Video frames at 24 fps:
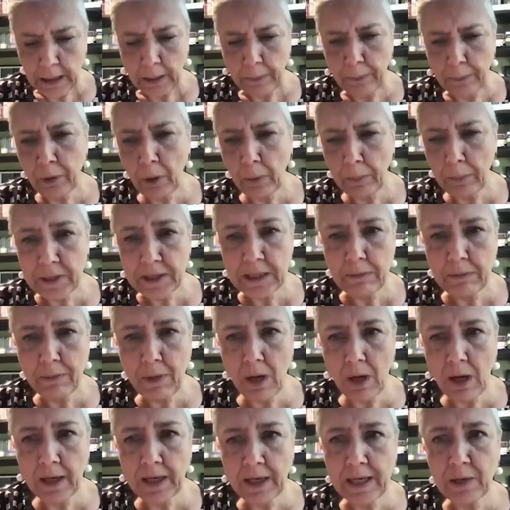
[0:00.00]
property
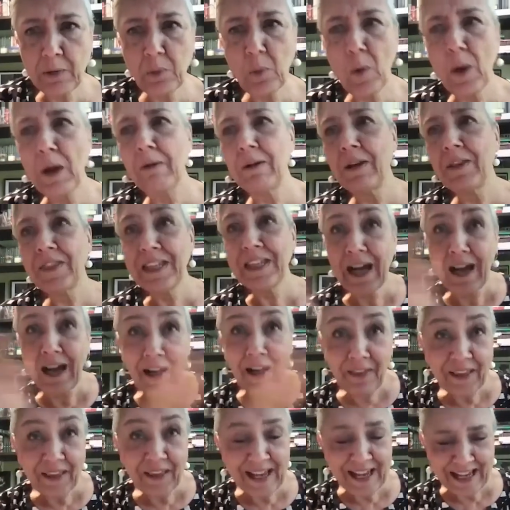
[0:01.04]
market where at the other